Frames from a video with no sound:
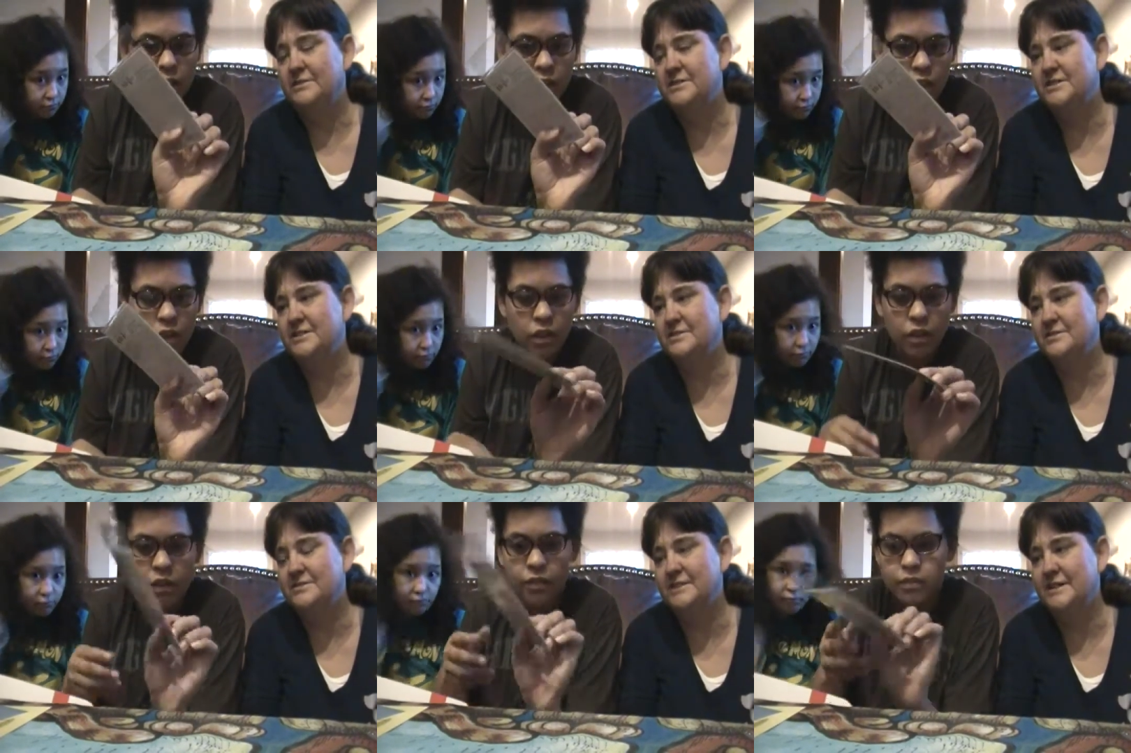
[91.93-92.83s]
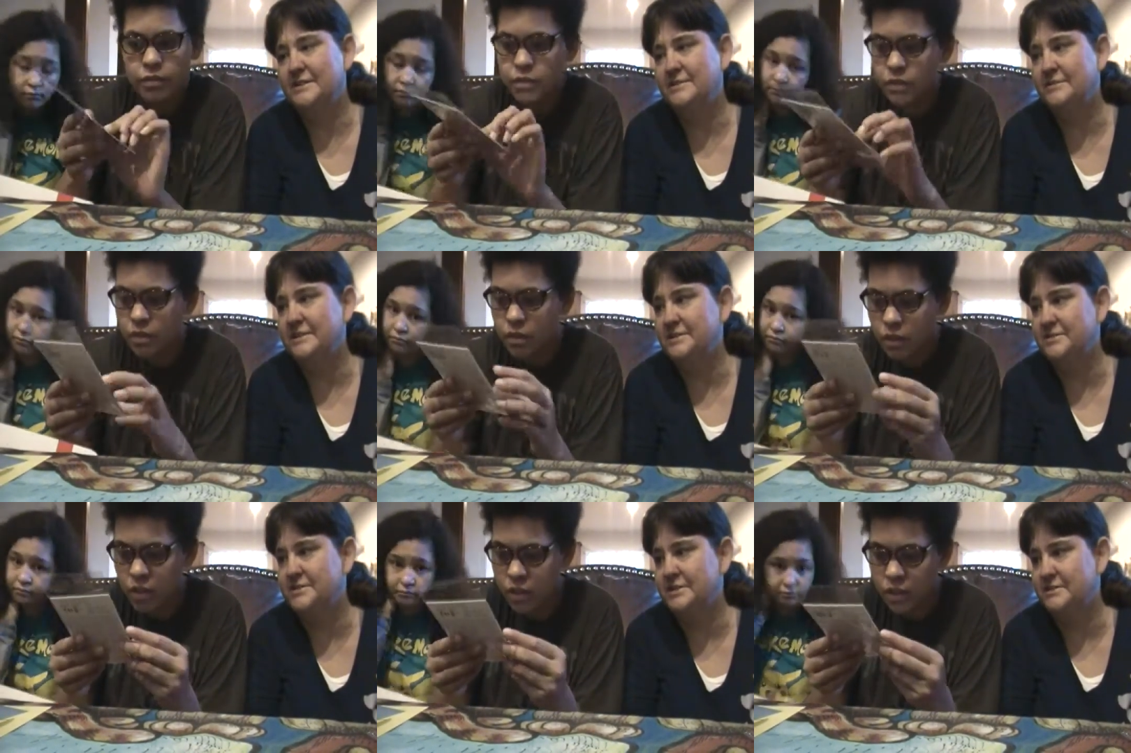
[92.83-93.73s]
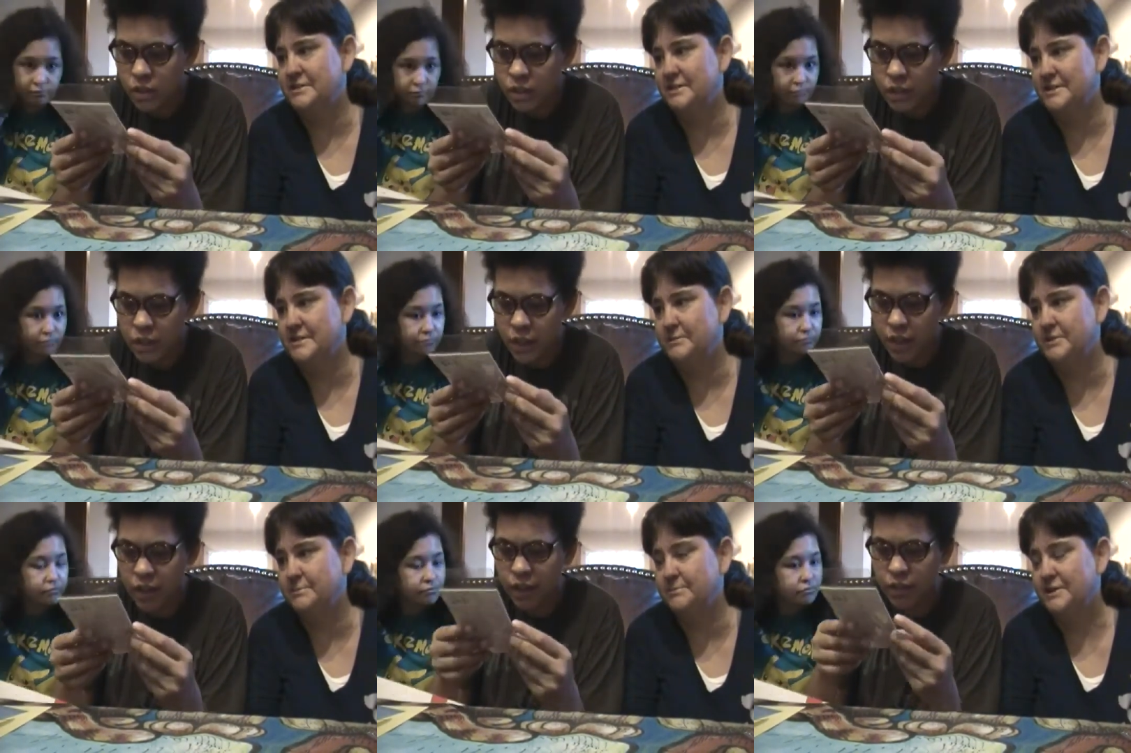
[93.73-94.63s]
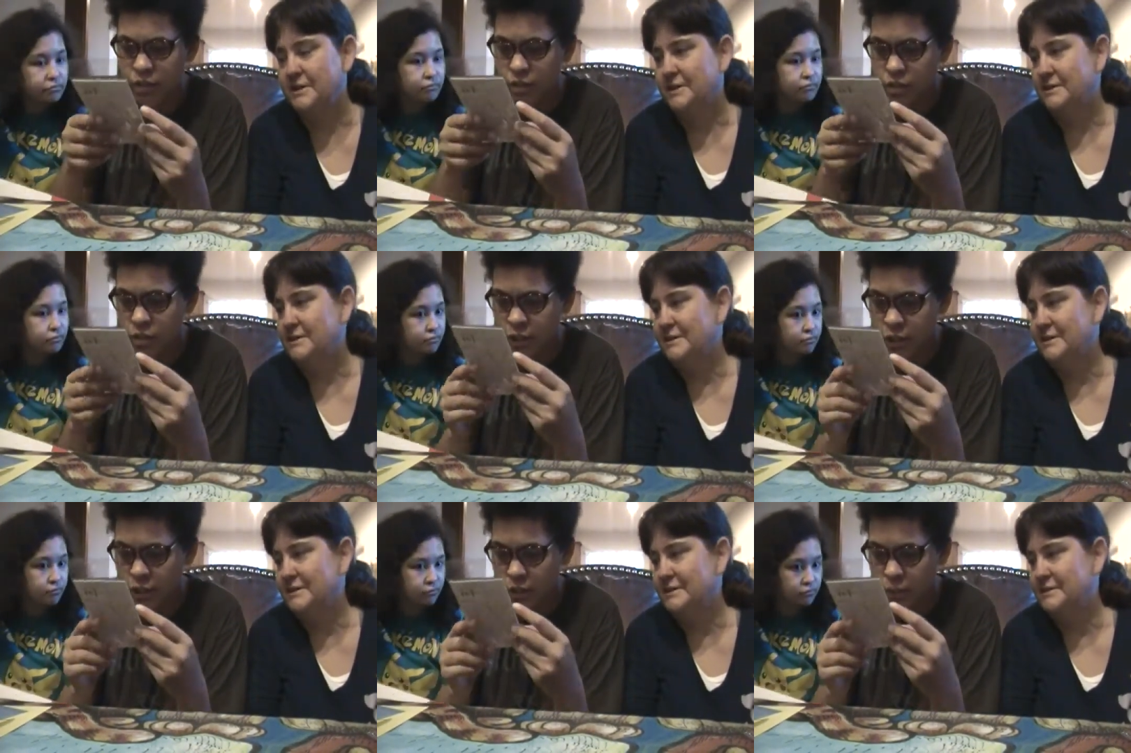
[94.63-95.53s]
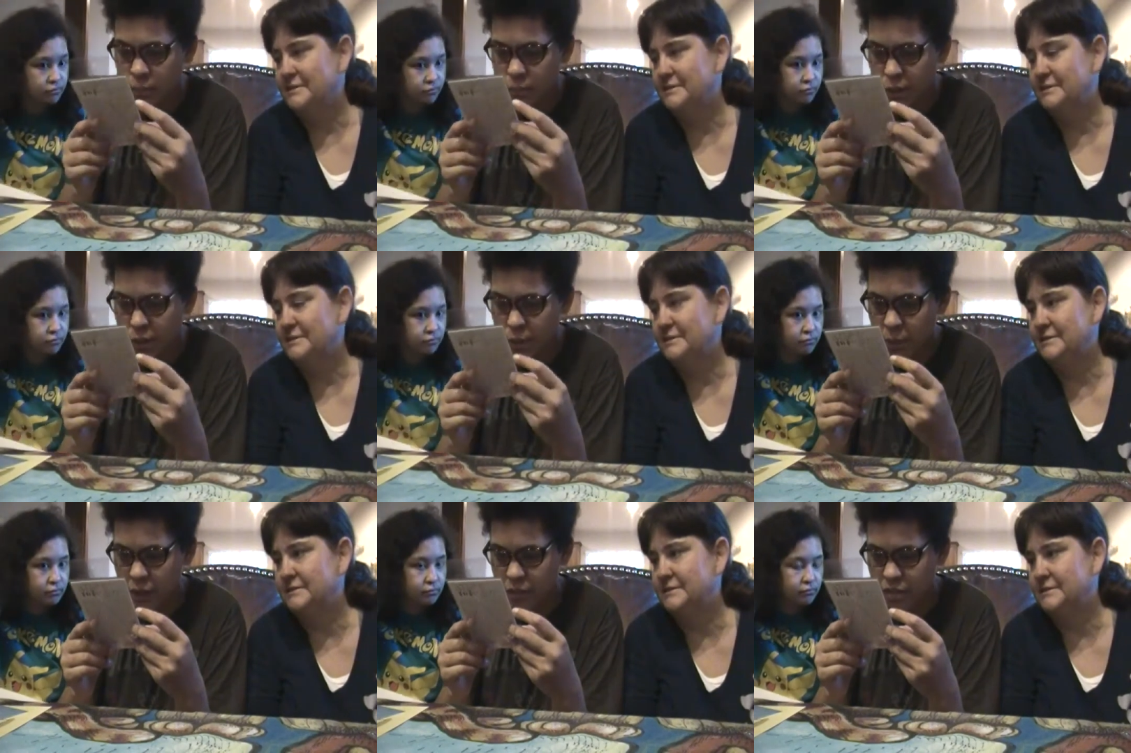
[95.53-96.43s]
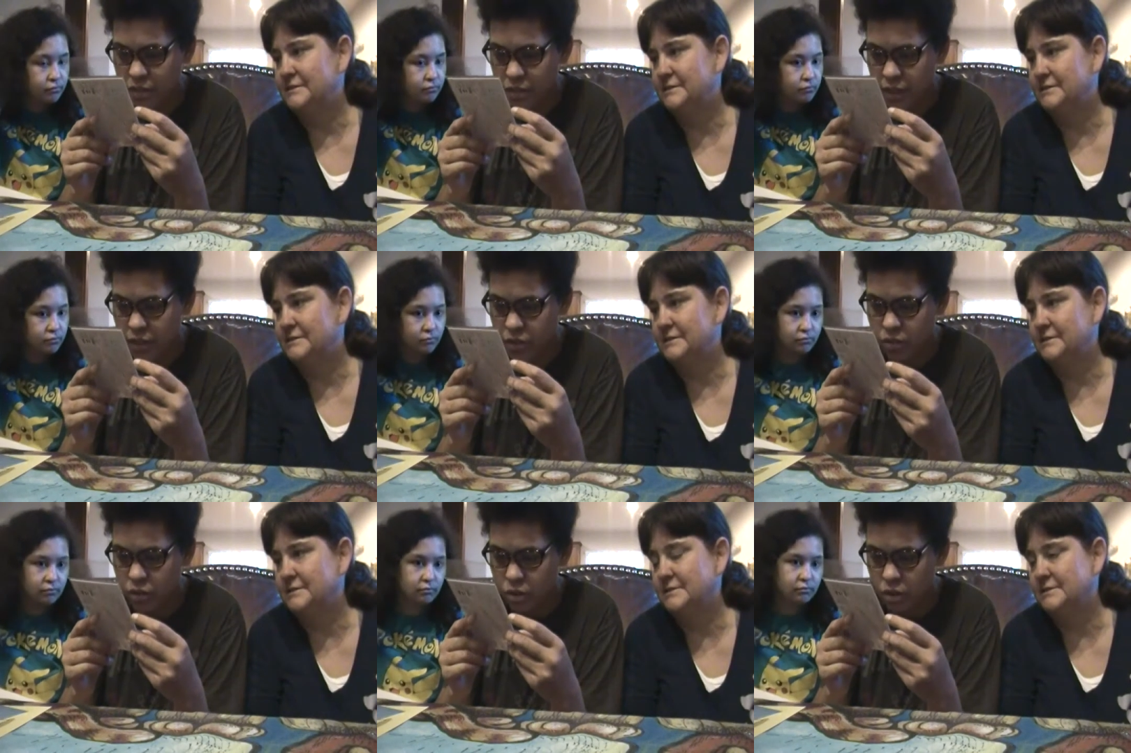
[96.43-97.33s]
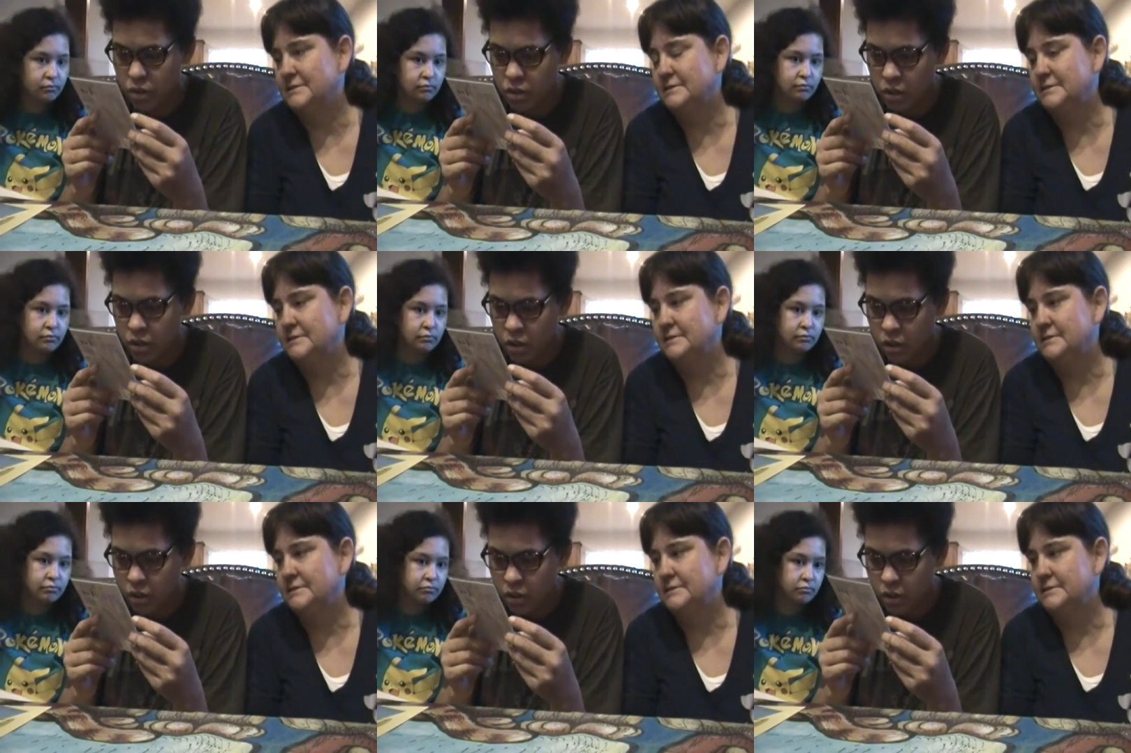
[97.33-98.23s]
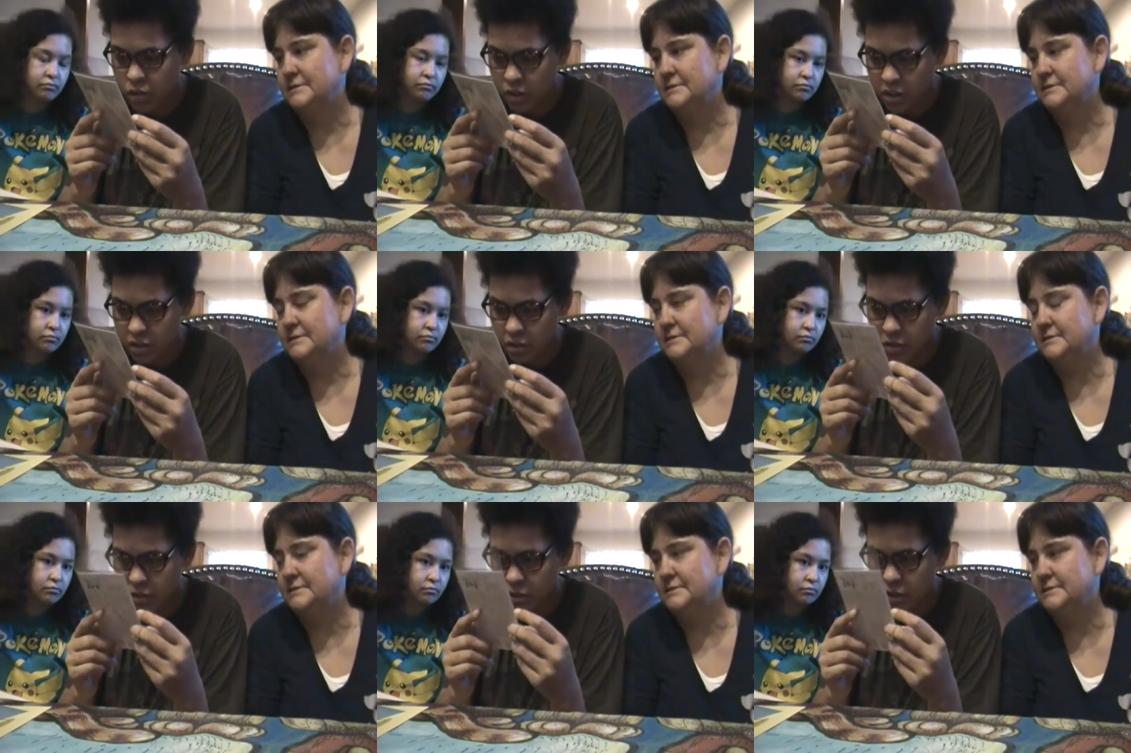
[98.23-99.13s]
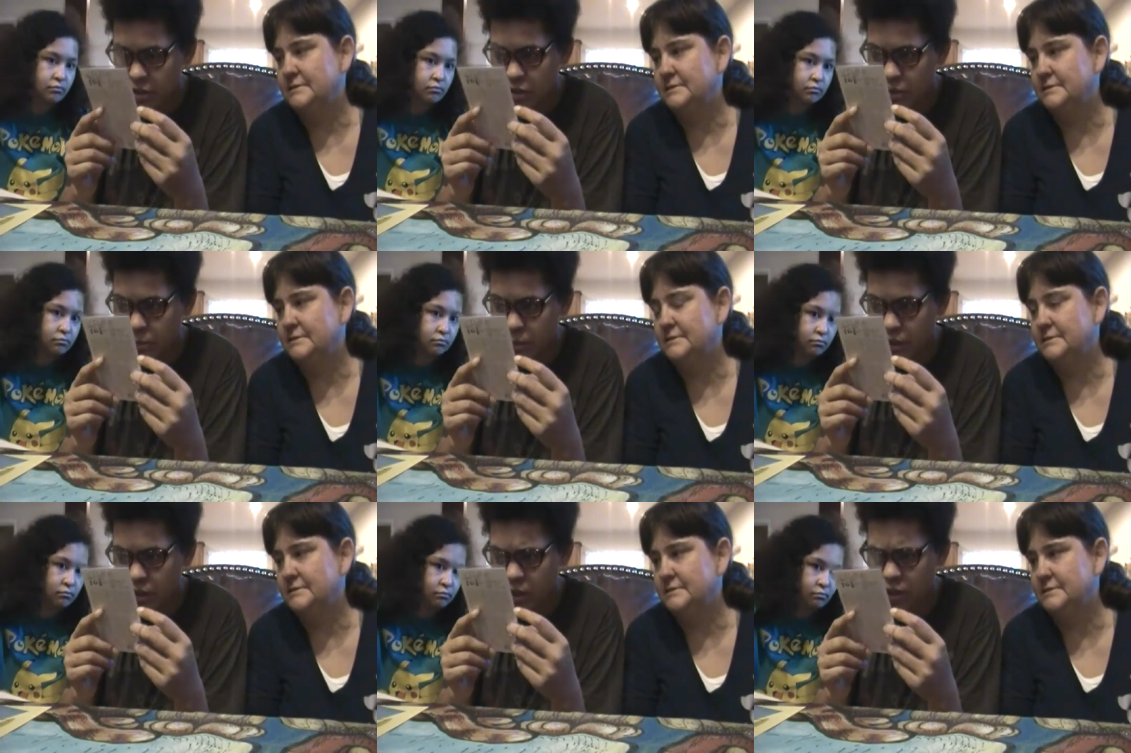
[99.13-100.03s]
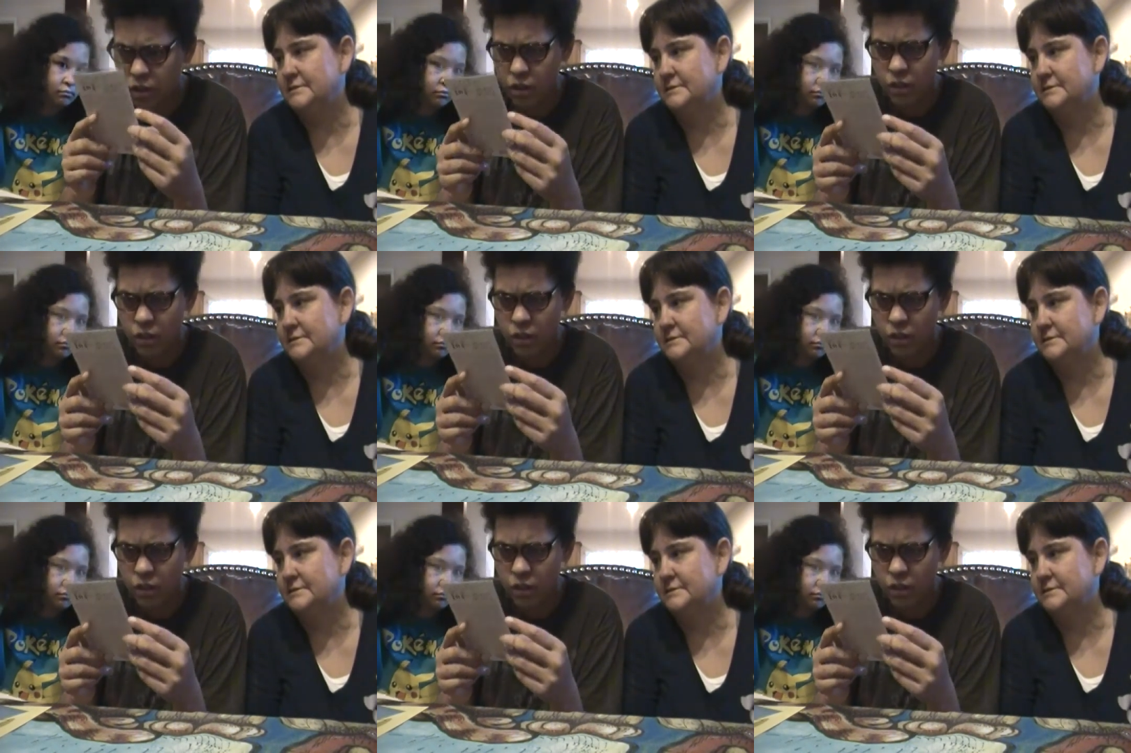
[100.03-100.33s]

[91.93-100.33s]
Speaker 1: Your stickers or tattoos. I think they're stickers because I can swing. Yeah, because they're yeah. They'd
Speaker 2: probably be backwards if they're tattoos. Looks like it's in Korean.